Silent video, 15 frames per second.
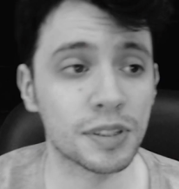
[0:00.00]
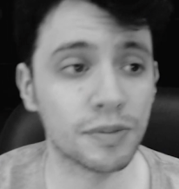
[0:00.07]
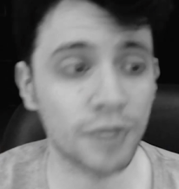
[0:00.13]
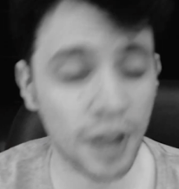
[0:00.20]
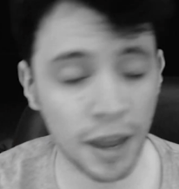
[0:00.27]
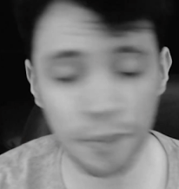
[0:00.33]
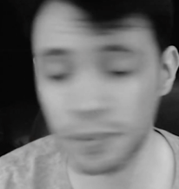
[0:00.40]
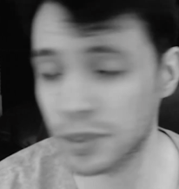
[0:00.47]

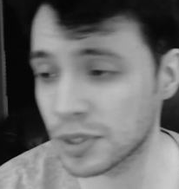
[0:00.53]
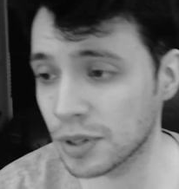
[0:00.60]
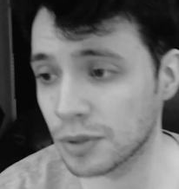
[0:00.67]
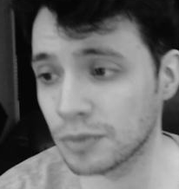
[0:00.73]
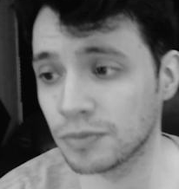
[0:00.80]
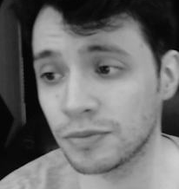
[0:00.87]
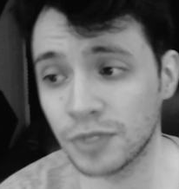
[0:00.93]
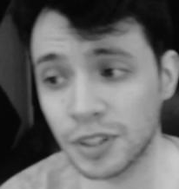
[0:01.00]

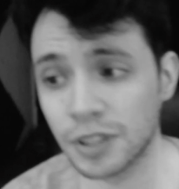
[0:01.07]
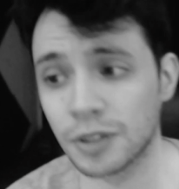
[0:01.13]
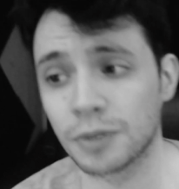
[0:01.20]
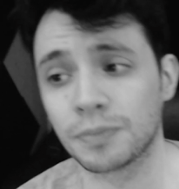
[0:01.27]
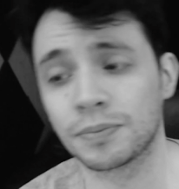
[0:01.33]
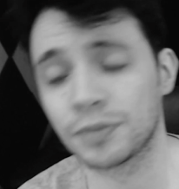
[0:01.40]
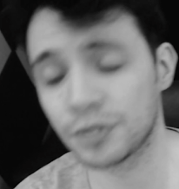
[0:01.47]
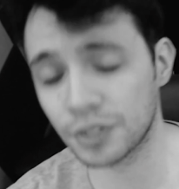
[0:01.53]
episode, video,
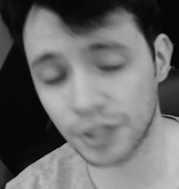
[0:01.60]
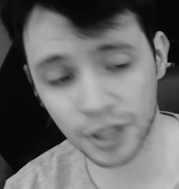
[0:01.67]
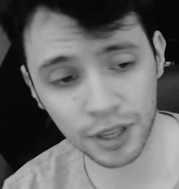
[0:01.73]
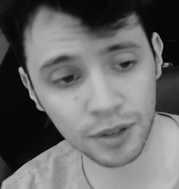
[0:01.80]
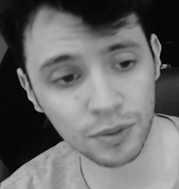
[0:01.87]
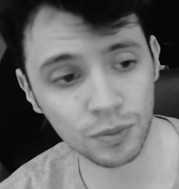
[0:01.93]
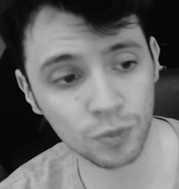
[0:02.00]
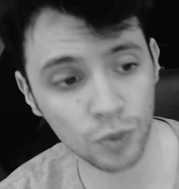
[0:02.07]

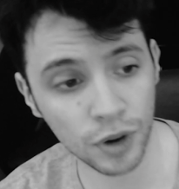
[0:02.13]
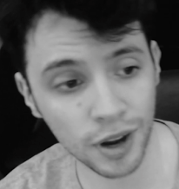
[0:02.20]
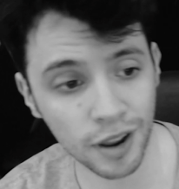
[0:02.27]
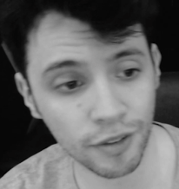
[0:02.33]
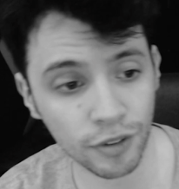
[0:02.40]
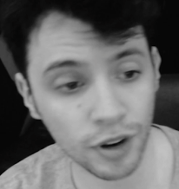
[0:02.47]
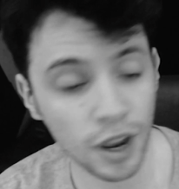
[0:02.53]
thing, whatever.